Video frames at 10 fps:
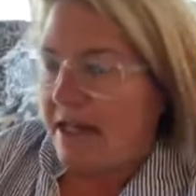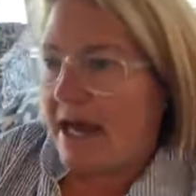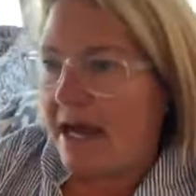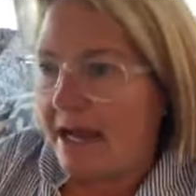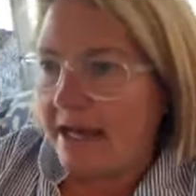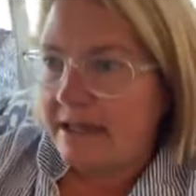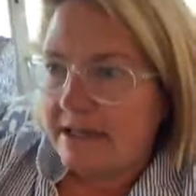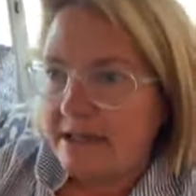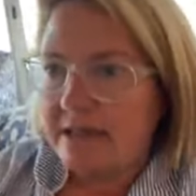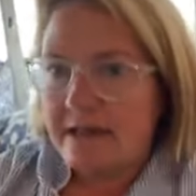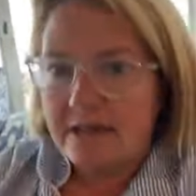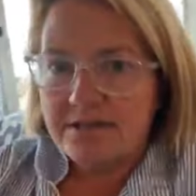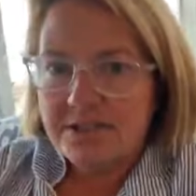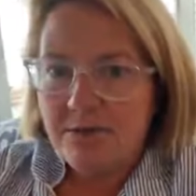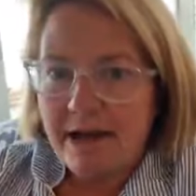And I
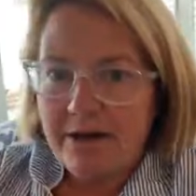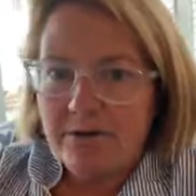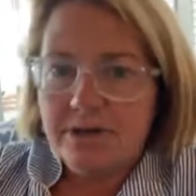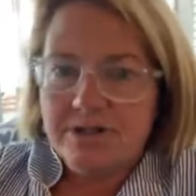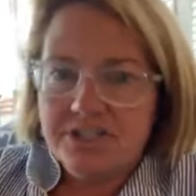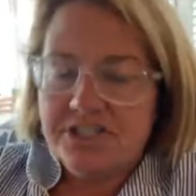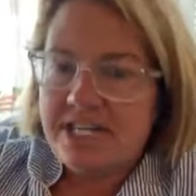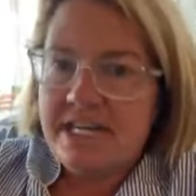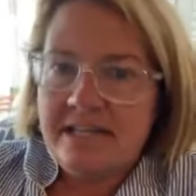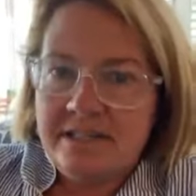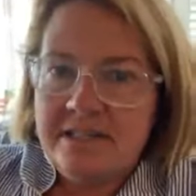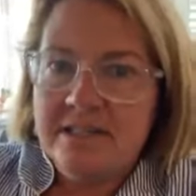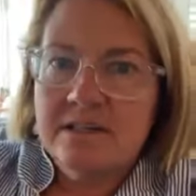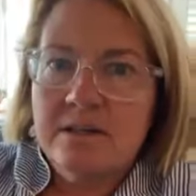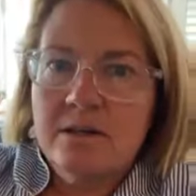don't understand